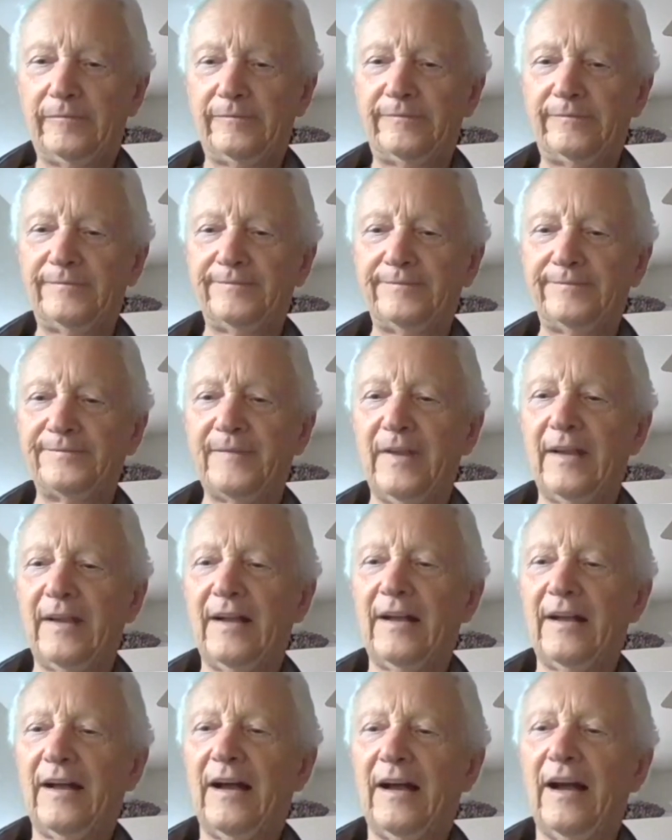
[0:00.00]

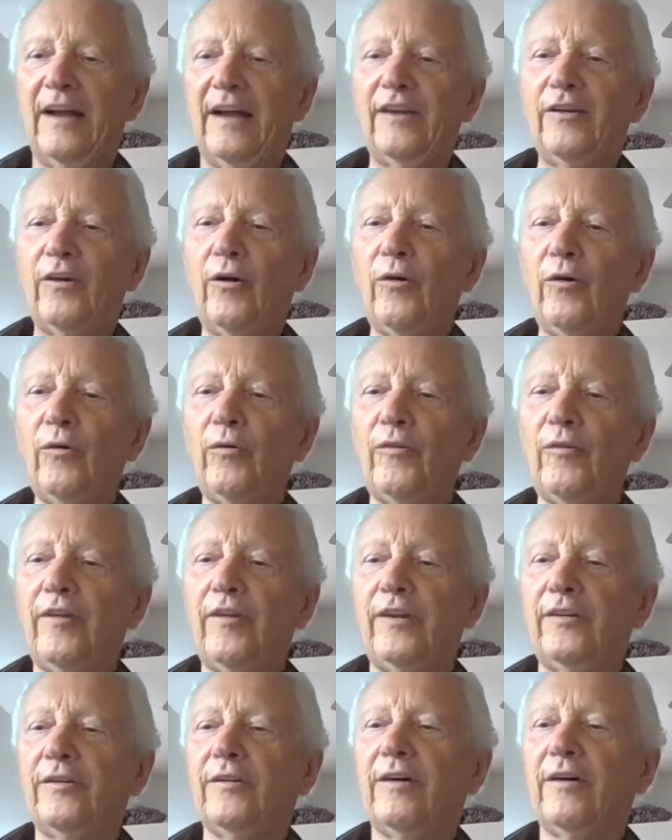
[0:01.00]
I know
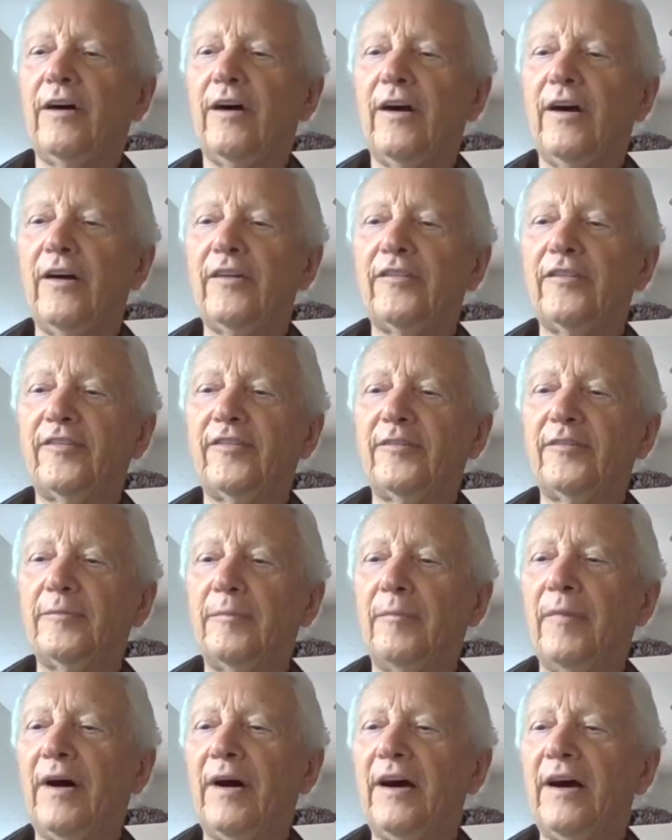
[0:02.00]
that your hearts,
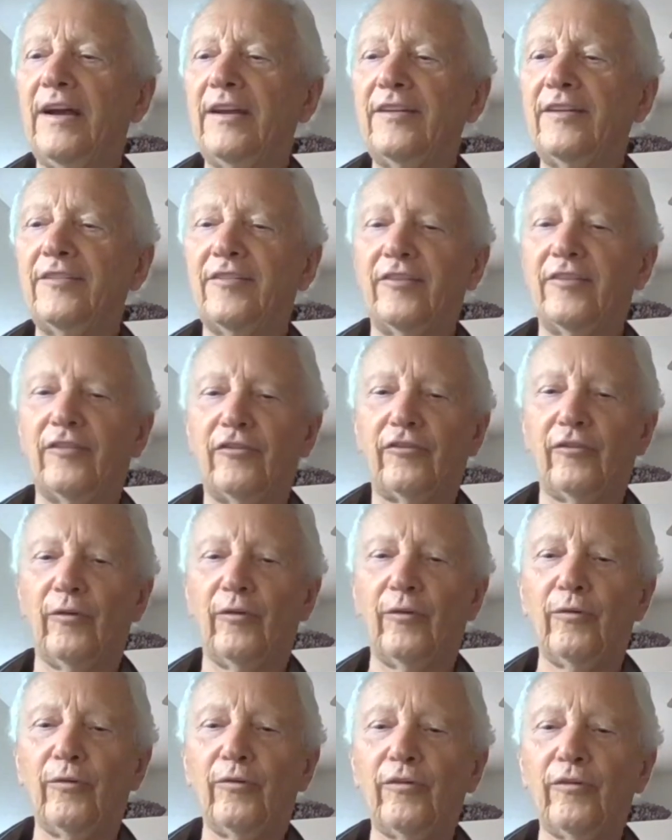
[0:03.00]
minds, and
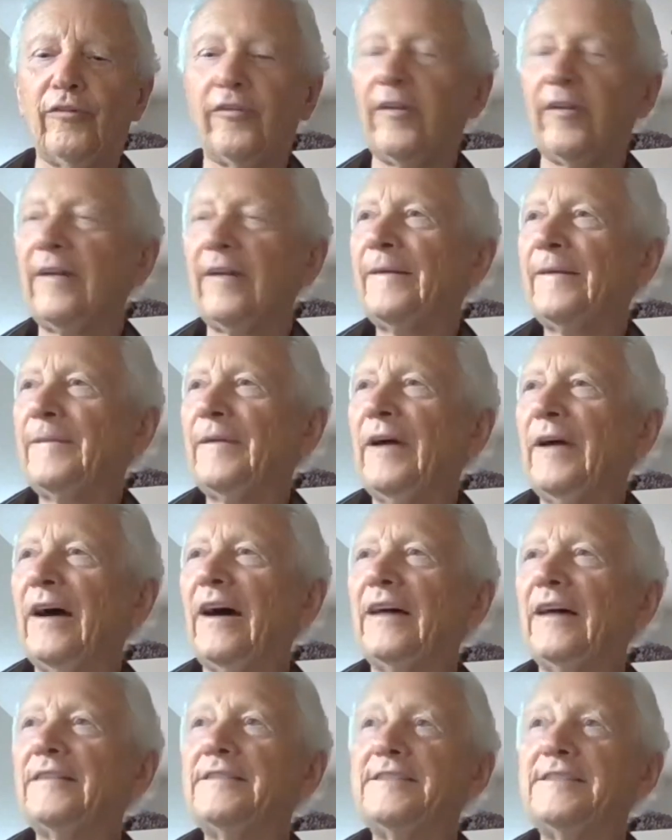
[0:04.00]
souls
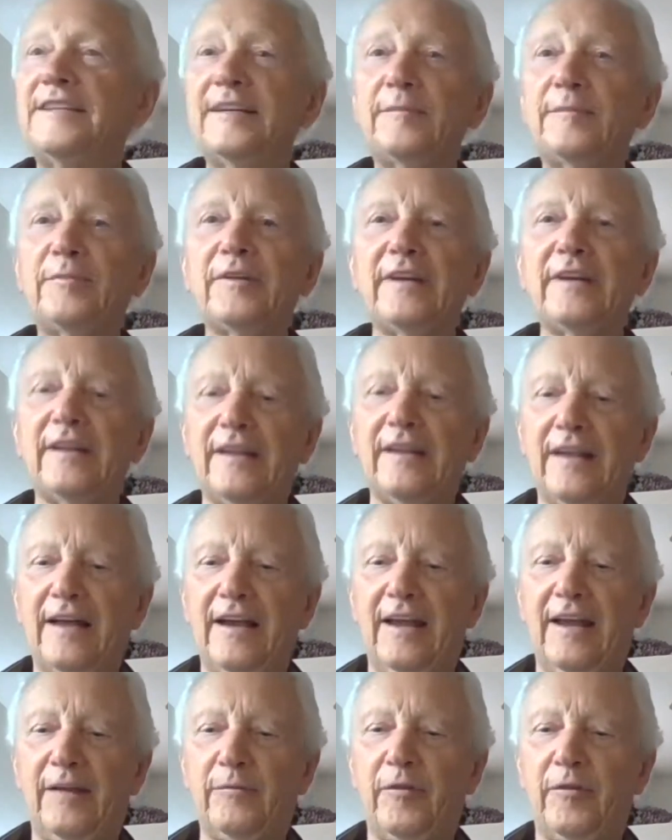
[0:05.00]
are deeply
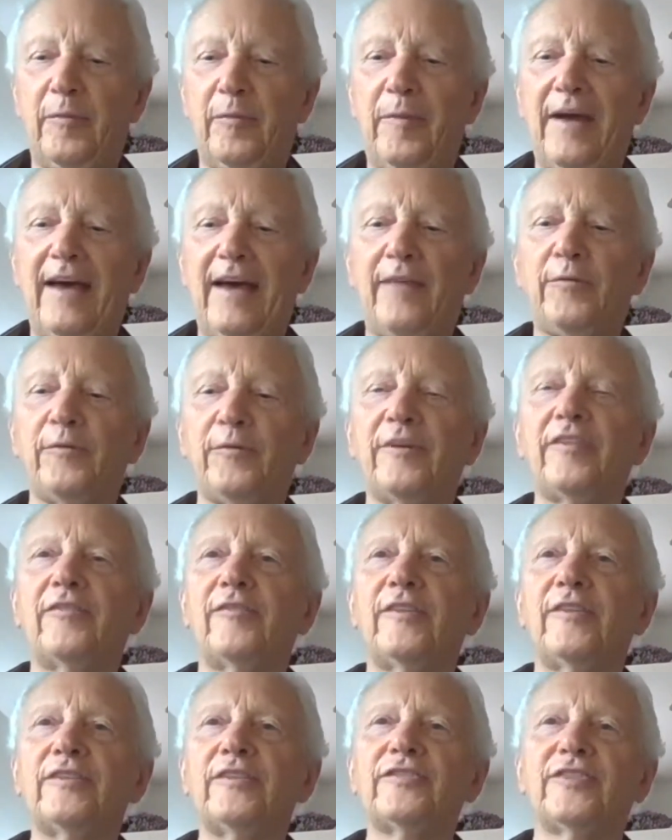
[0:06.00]
aligned with
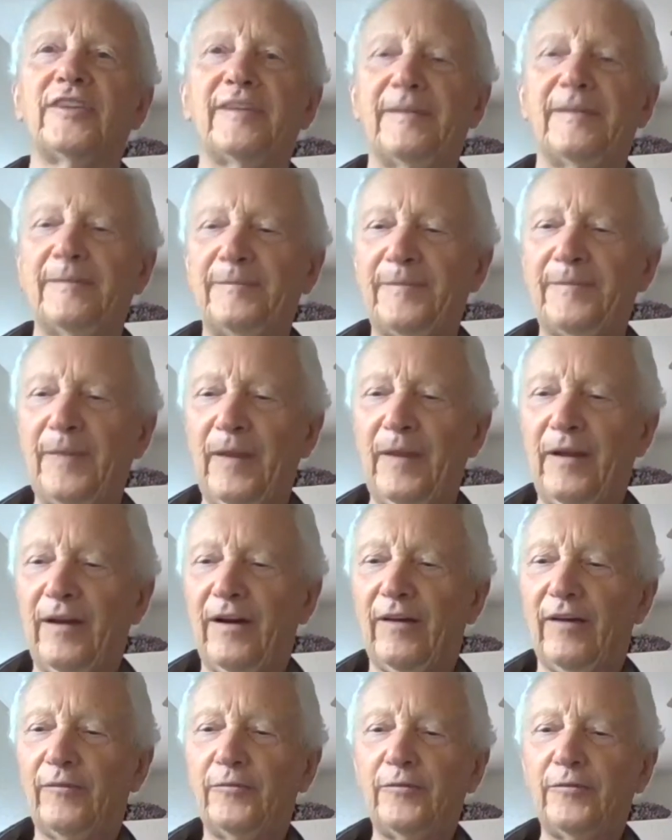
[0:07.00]
Pathway's vision
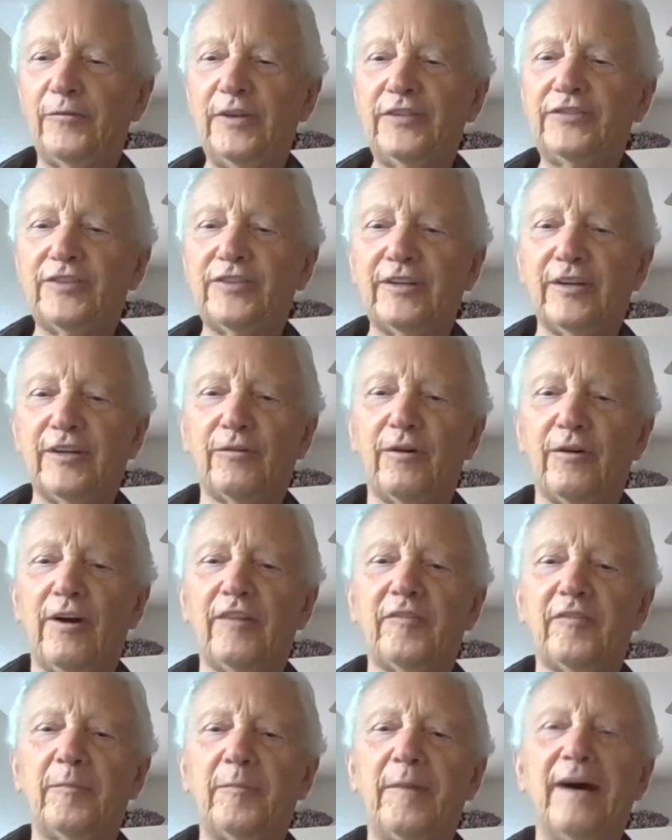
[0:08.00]
of reaching
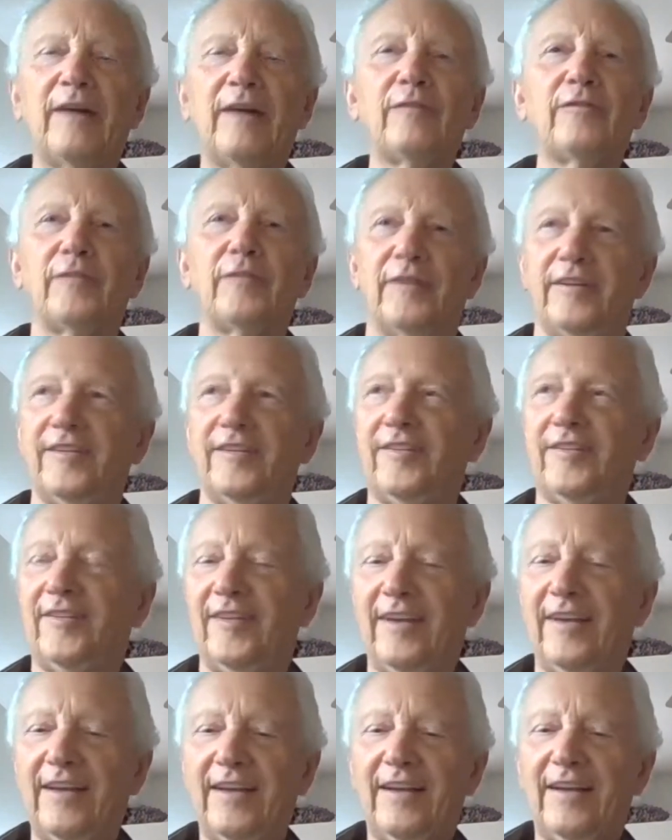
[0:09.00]
across boundaries
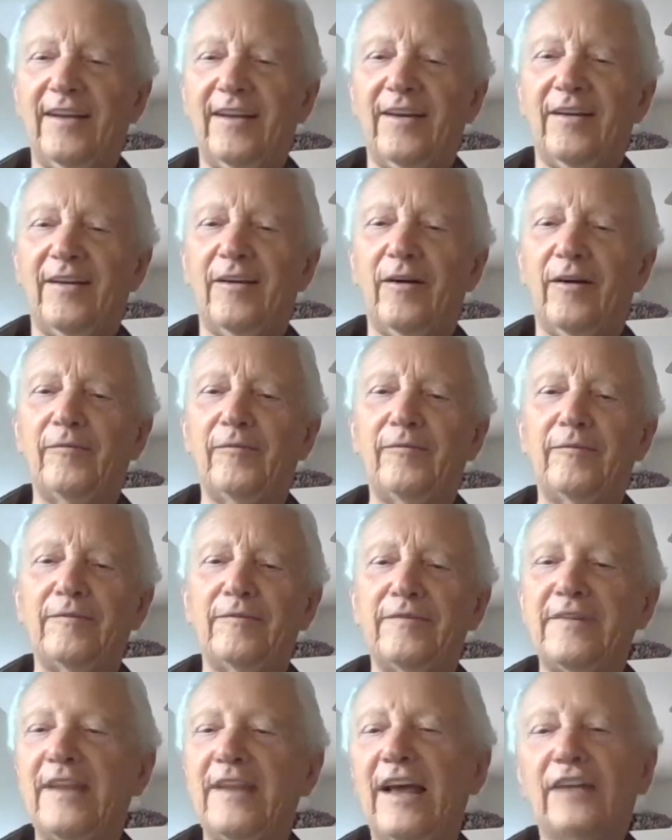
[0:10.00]
of
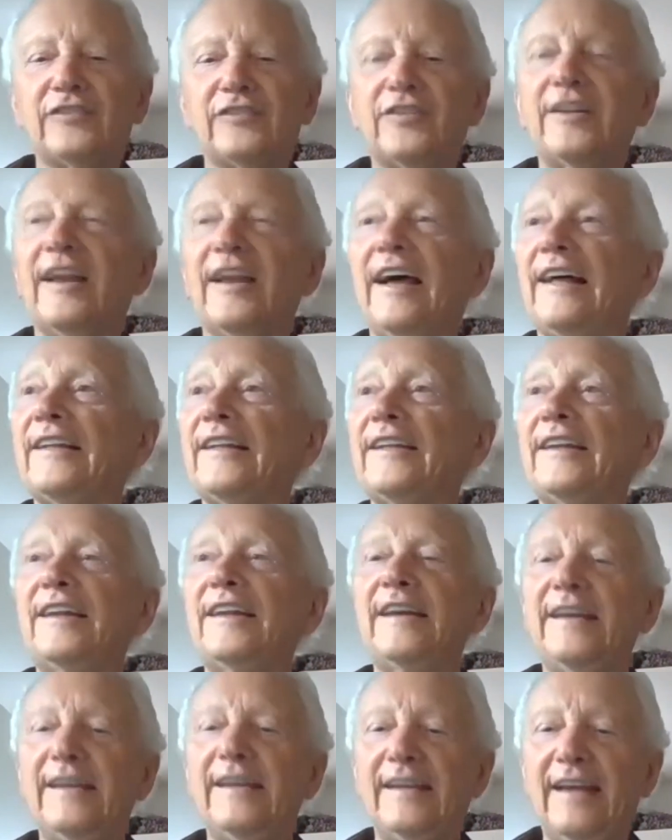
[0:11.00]

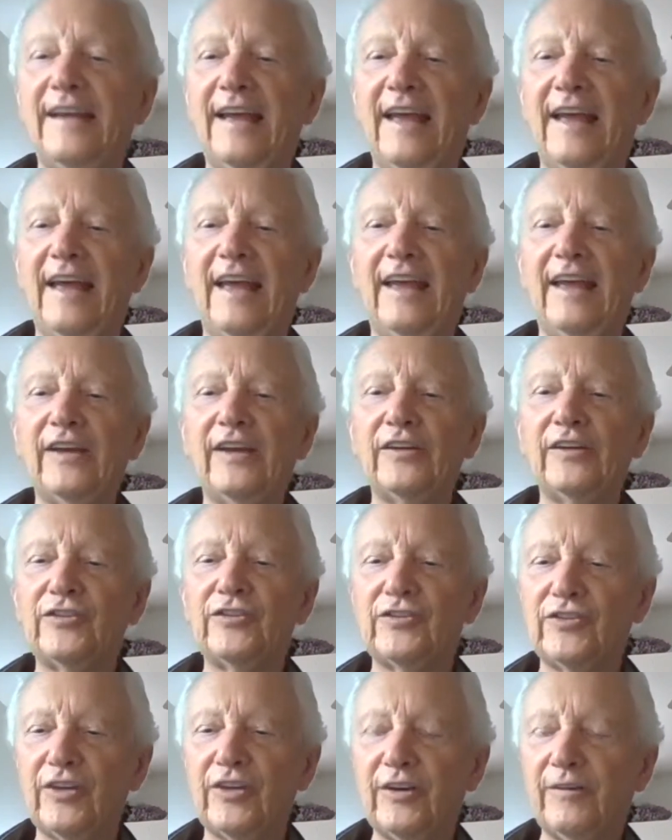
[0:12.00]
nationality,
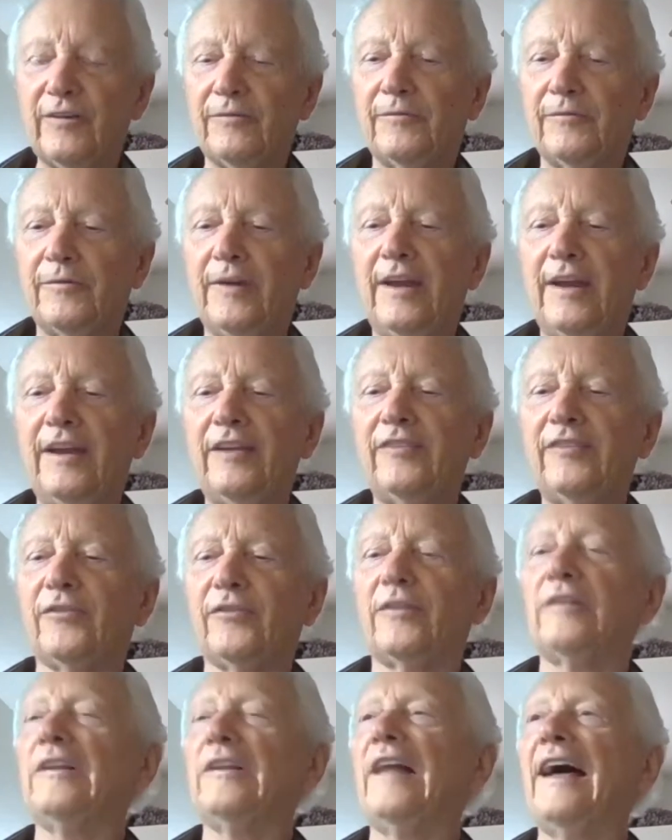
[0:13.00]
age, race,
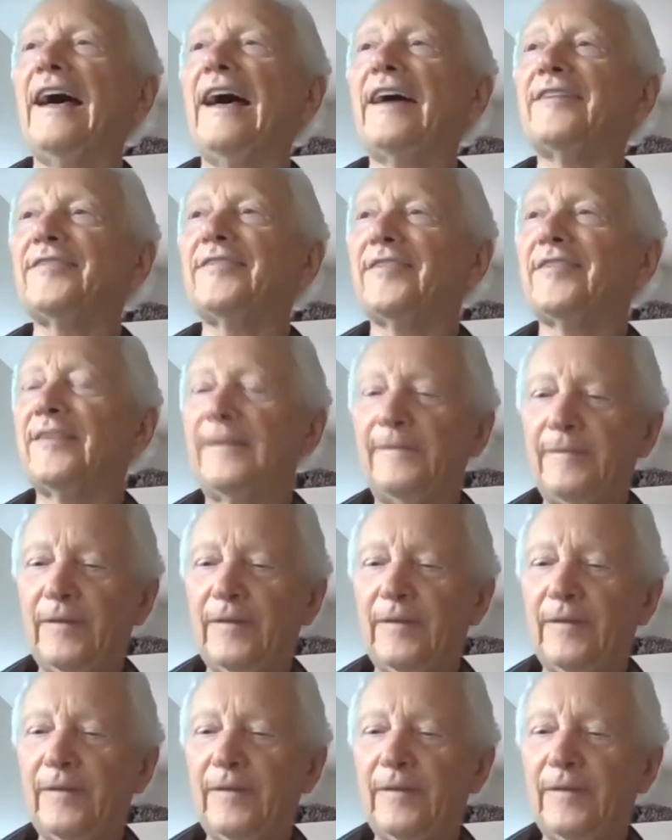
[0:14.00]
or class,